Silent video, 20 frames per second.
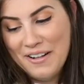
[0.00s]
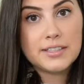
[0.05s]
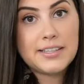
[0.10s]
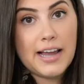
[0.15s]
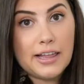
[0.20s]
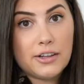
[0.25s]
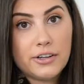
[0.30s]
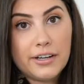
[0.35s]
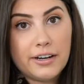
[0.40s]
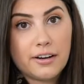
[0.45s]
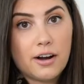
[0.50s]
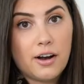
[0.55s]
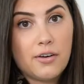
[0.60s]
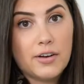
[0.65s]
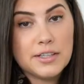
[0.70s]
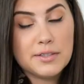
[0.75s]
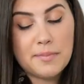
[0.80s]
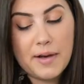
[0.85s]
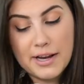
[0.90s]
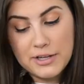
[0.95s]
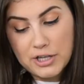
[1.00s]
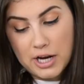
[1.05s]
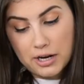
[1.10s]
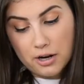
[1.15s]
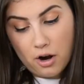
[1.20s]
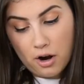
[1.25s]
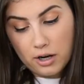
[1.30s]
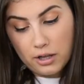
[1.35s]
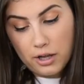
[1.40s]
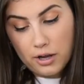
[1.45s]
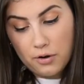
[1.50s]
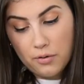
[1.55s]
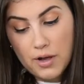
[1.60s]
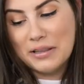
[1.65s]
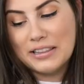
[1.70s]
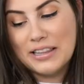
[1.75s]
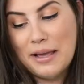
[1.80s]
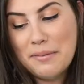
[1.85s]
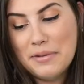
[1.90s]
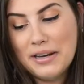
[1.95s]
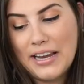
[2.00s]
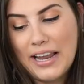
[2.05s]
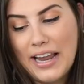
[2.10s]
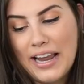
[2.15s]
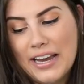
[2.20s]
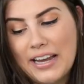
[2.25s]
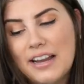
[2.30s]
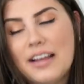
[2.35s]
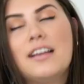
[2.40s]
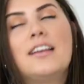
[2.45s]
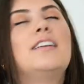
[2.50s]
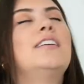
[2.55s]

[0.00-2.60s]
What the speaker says: Tyler Hero is by Jack Harlow. Lemonade,